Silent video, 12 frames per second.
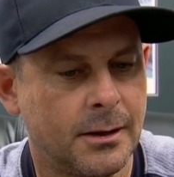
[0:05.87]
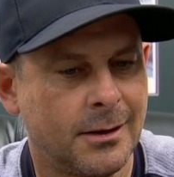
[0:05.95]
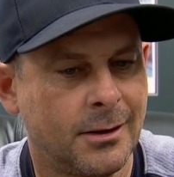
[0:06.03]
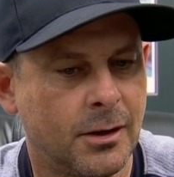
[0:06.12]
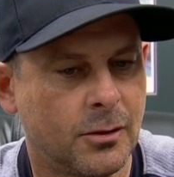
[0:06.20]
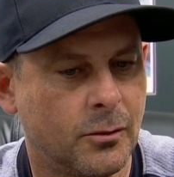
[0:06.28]

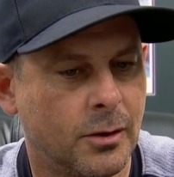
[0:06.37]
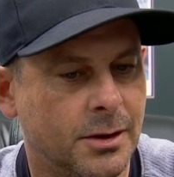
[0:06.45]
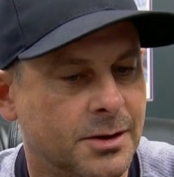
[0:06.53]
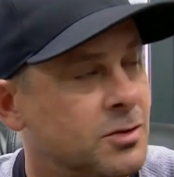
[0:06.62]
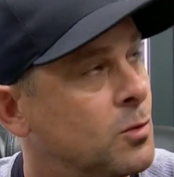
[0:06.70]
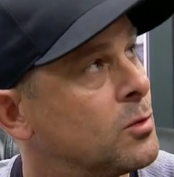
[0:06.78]
No
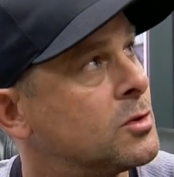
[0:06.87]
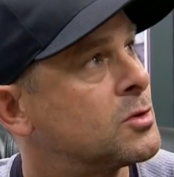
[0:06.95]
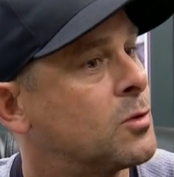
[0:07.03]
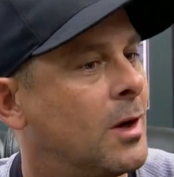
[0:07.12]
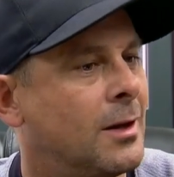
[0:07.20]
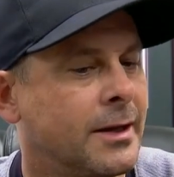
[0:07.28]
really
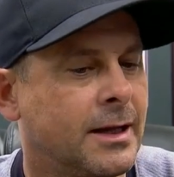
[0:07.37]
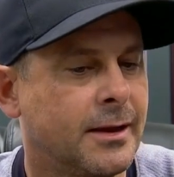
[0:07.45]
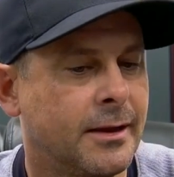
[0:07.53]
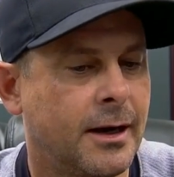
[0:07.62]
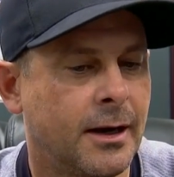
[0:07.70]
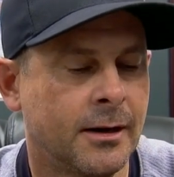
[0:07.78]
swelling
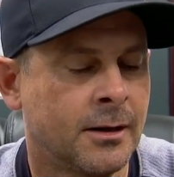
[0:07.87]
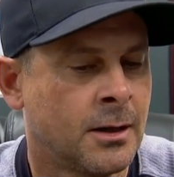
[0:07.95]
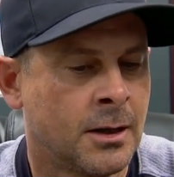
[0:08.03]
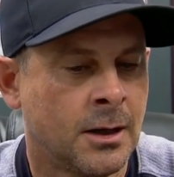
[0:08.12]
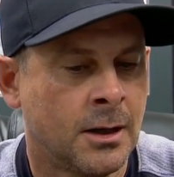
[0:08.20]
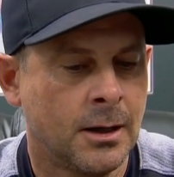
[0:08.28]
in there.
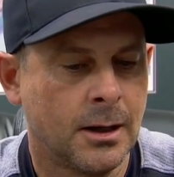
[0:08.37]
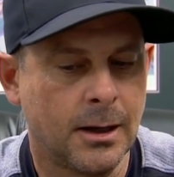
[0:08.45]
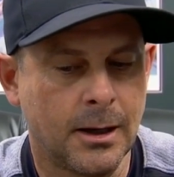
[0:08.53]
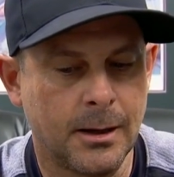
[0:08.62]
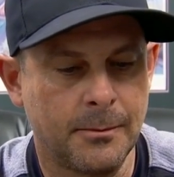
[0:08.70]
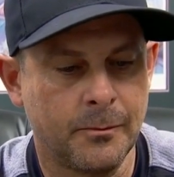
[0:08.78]

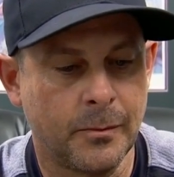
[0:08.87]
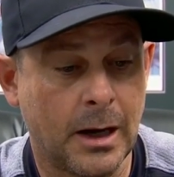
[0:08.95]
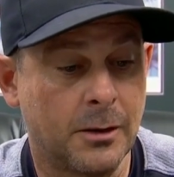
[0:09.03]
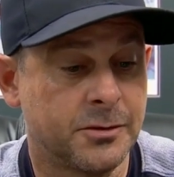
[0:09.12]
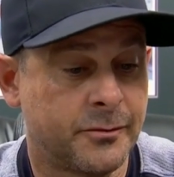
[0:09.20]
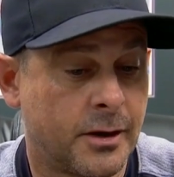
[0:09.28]
I
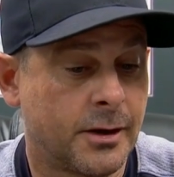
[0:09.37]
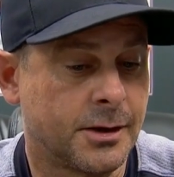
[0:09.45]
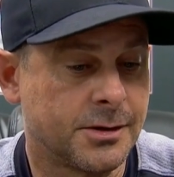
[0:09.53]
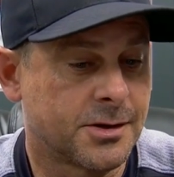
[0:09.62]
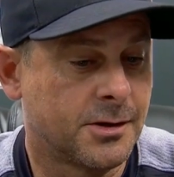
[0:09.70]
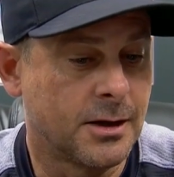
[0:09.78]
was very
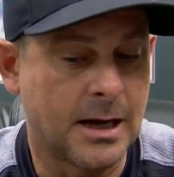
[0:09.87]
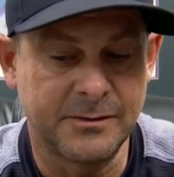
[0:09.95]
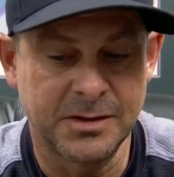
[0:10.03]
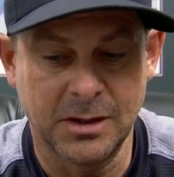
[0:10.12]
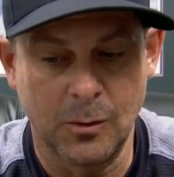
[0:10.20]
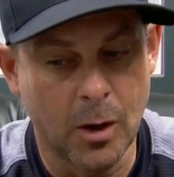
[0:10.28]
concerned,
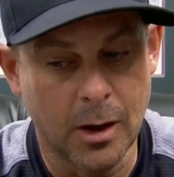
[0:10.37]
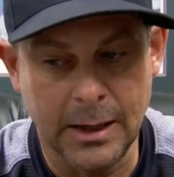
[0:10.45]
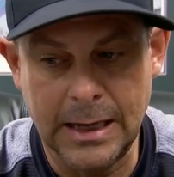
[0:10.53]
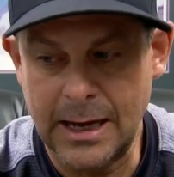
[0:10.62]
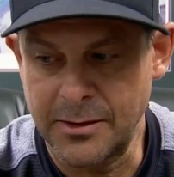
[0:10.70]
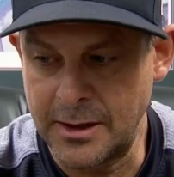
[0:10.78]
obviously,
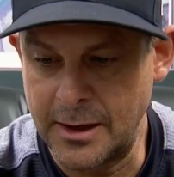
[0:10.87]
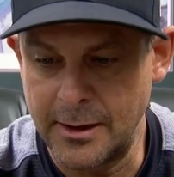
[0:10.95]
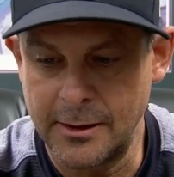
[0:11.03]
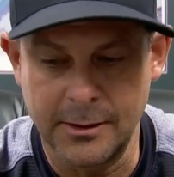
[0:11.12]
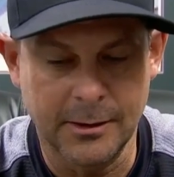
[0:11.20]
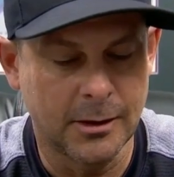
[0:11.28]
walking out
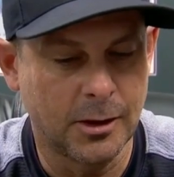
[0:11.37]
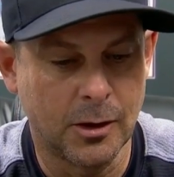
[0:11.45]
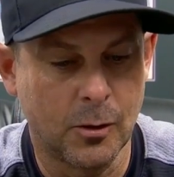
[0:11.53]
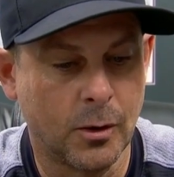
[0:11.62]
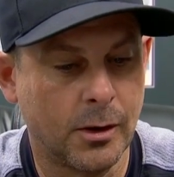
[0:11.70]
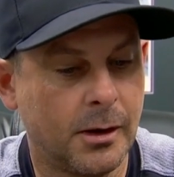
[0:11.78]
there and,
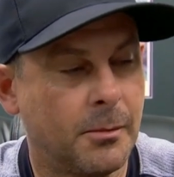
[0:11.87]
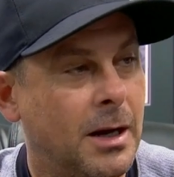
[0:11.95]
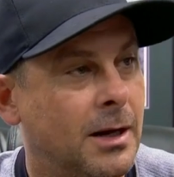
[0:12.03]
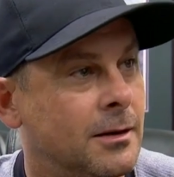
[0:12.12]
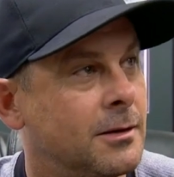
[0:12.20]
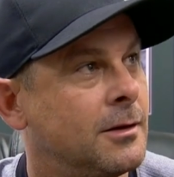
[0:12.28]
worried
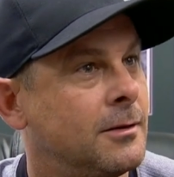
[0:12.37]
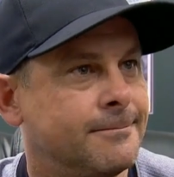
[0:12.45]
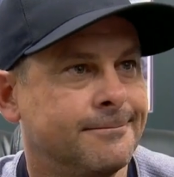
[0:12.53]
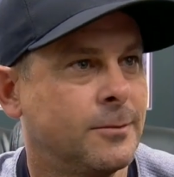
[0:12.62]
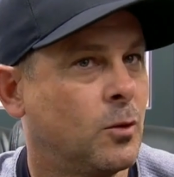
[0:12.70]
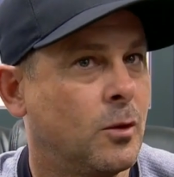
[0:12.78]
about,
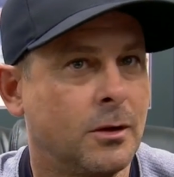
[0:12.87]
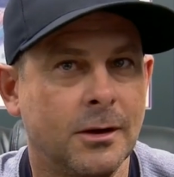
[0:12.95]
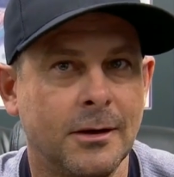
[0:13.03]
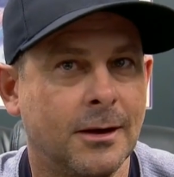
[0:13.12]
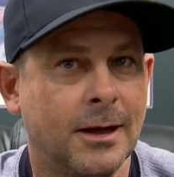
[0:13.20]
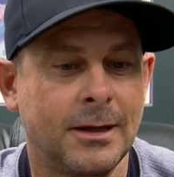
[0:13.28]
I
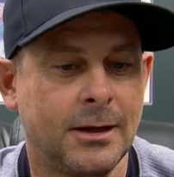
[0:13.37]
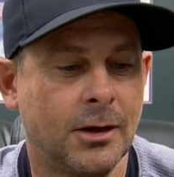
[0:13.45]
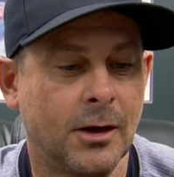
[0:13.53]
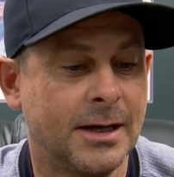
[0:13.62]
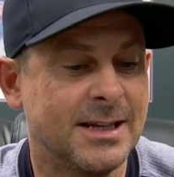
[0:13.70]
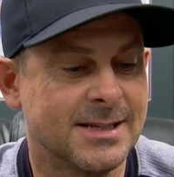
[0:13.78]

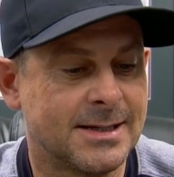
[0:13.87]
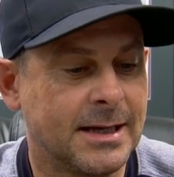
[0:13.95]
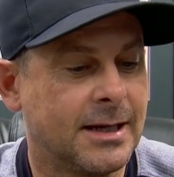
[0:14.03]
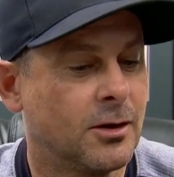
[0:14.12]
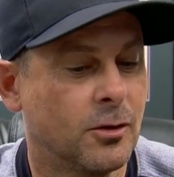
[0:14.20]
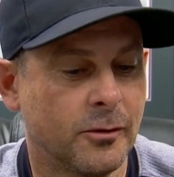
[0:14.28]
didn't see
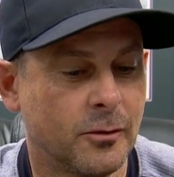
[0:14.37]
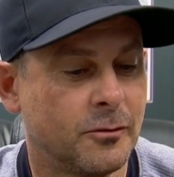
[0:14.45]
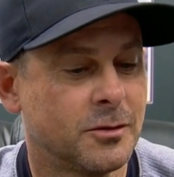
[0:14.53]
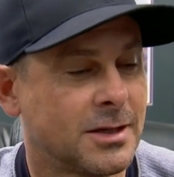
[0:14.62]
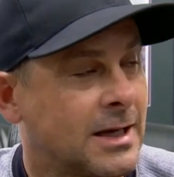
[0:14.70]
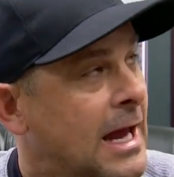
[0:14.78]
it, or if it
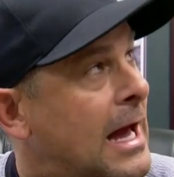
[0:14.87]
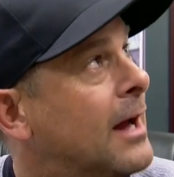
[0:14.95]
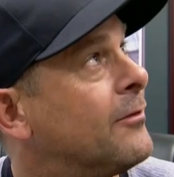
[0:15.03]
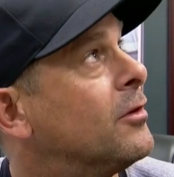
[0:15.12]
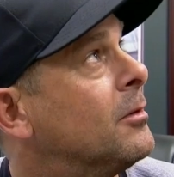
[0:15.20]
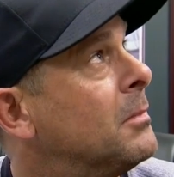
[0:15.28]
was a
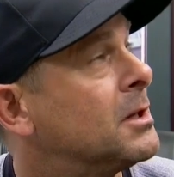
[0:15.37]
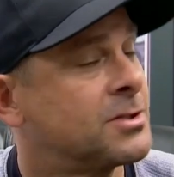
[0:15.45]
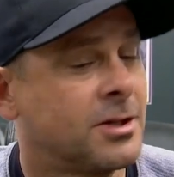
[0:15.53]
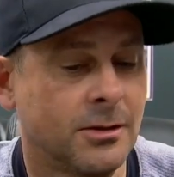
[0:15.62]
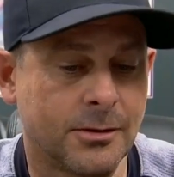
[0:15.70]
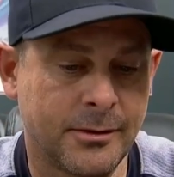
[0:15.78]
calf or a
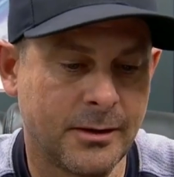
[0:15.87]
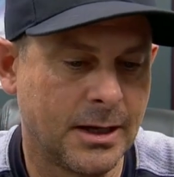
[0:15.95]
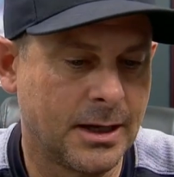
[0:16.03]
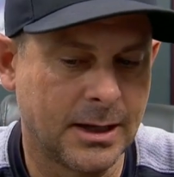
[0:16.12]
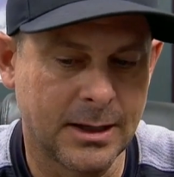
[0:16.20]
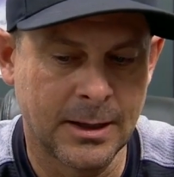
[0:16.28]
muscular
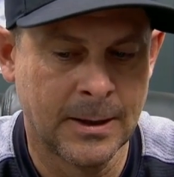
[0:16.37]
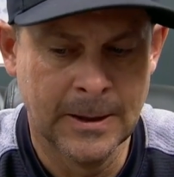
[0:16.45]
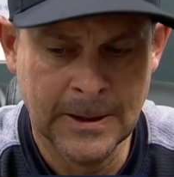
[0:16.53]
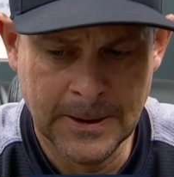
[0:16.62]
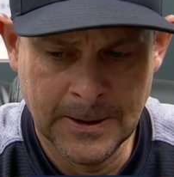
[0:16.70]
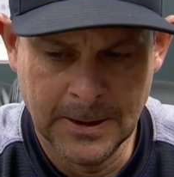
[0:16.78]
thing.
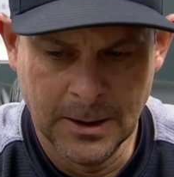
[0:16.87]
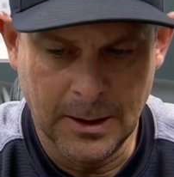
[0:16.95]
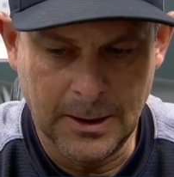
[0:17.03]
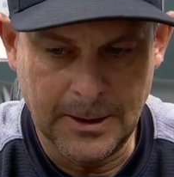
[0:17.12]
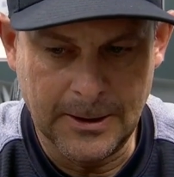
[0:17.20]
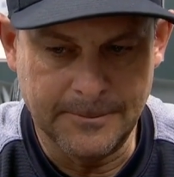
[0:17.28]

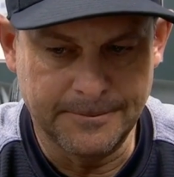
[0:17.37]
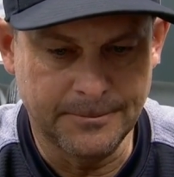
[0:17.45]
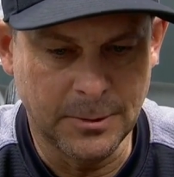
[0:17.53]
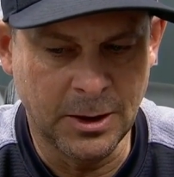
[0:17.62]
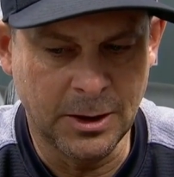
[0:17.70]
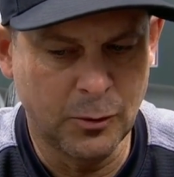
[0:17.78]
And
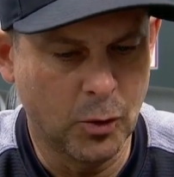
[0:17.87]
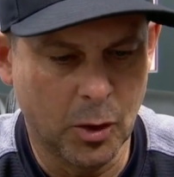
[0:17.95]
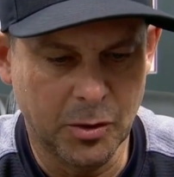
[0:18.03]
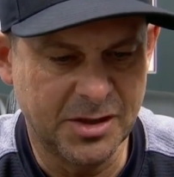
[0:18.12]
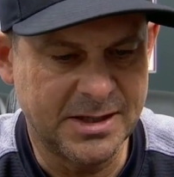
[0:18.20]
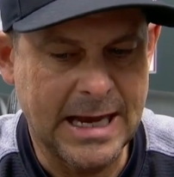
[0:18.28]
he
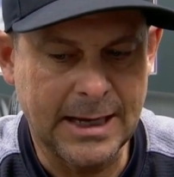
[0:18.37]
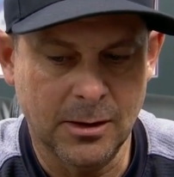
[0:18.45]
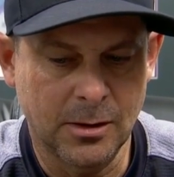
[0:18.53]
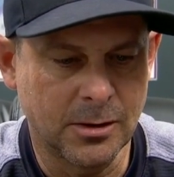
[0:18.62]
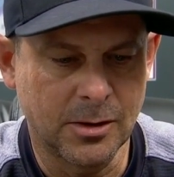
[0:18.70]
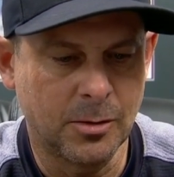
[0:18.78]
rolled his
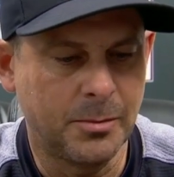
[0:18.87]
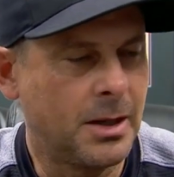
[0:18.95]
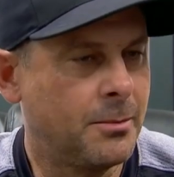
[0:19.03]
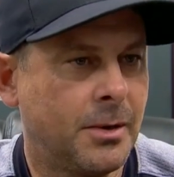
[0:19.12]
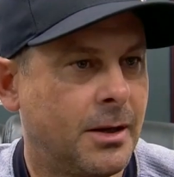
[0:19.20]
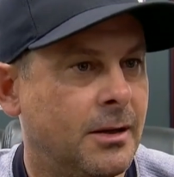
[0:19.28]
ankle a little
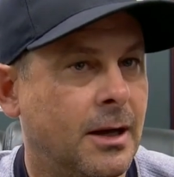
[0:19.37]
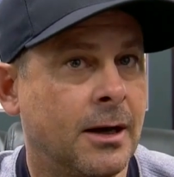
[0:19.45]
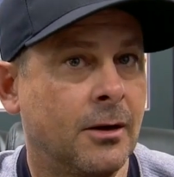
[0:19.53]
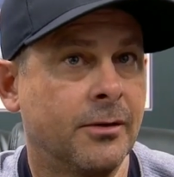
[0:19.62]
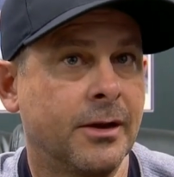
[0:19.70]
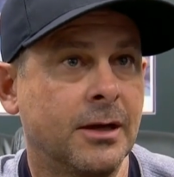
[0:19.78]
bit, but I
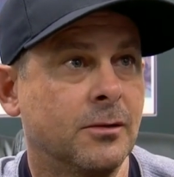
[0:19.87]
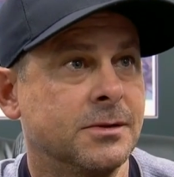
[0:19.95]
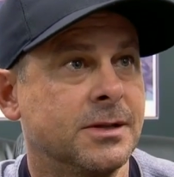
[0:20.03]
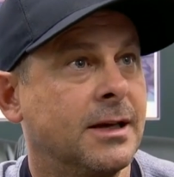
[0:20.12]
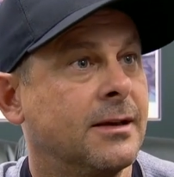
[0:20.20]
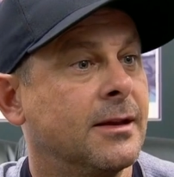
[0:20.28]
don't think it
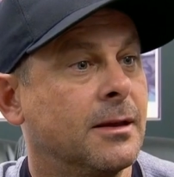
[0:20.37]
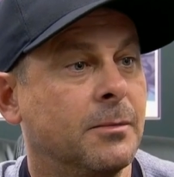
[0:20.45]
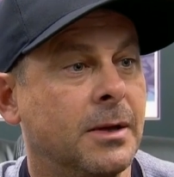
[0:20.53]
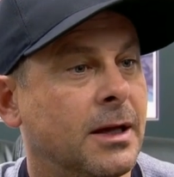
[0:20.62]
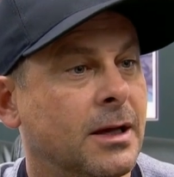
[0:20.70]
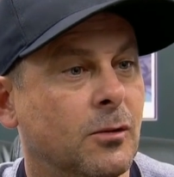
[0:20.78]
was anything
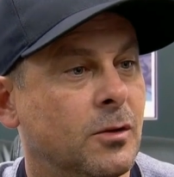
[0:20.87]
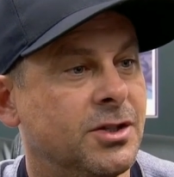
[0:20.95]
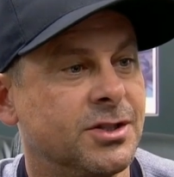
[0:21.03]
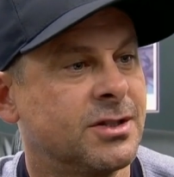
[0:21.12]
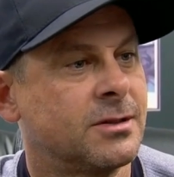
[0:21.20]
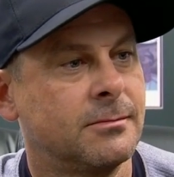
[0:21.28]
big. And we
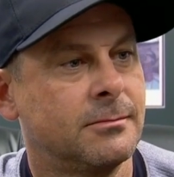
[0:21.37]
just,